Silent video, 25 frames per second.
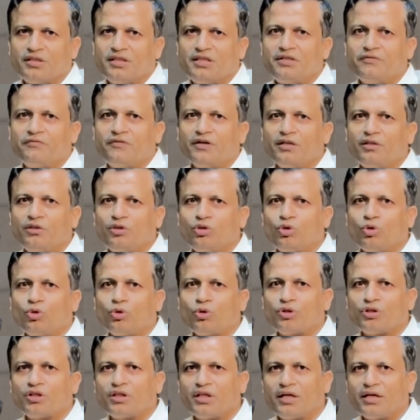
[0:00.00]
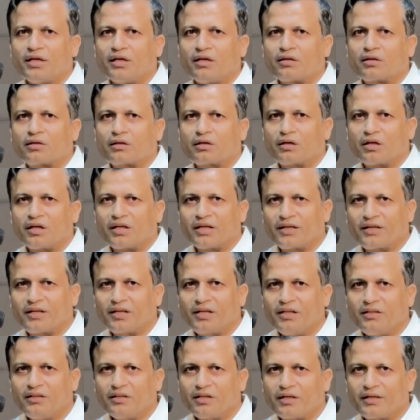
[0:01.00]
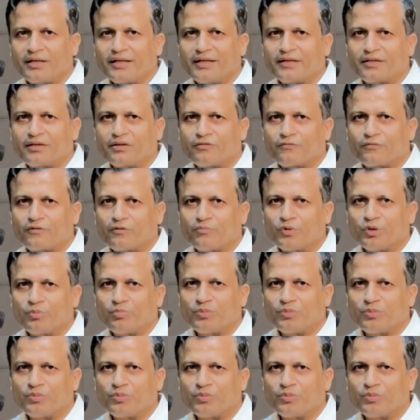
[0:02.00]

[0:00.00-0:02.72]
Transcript: even though they are collecting the data from the